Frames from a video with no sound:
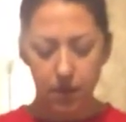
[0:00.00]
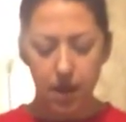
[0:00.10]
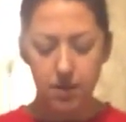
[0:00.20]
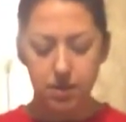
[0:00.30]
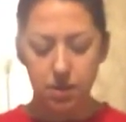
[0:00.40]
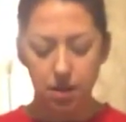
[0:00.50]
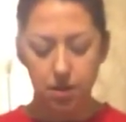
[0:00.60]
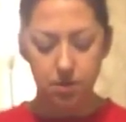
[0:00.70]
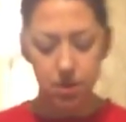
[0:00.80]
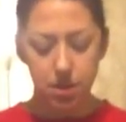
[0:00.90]
I saw
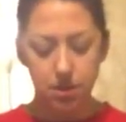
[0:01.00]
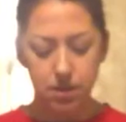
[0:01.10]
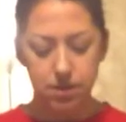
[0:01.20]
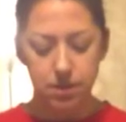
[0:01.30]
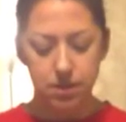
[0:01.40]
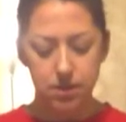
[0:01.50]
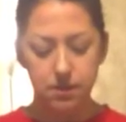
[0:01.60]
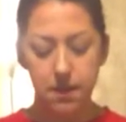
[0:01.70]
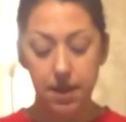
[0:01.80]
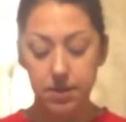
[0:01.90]
you turn into this
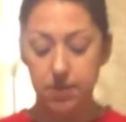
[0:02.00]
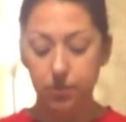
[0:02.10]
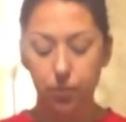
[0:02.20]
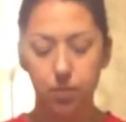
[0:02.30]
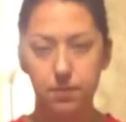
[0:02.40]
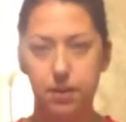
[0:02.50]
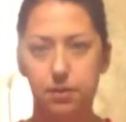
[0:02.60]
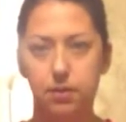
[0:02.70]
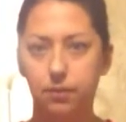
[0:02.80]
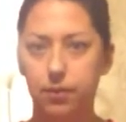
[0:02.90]
amazing woman
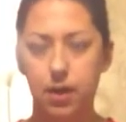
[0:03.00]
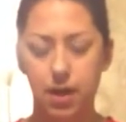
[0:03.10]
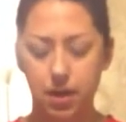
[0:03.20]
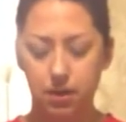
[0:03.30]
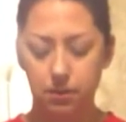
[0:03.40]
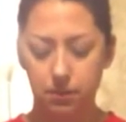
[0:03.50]
overnight.